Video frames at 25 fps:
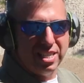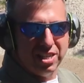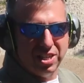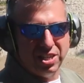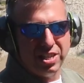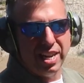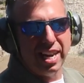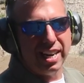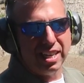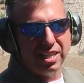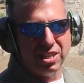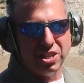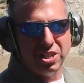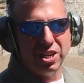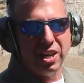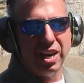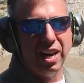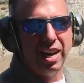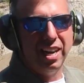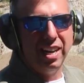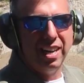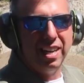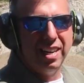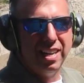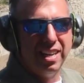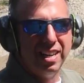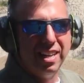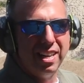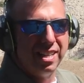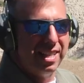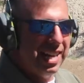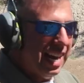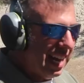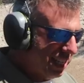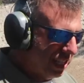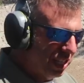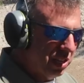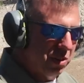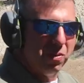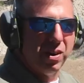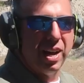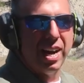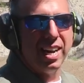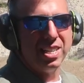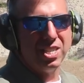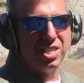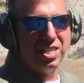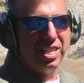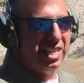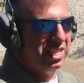to your second shot. That's the
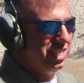rush.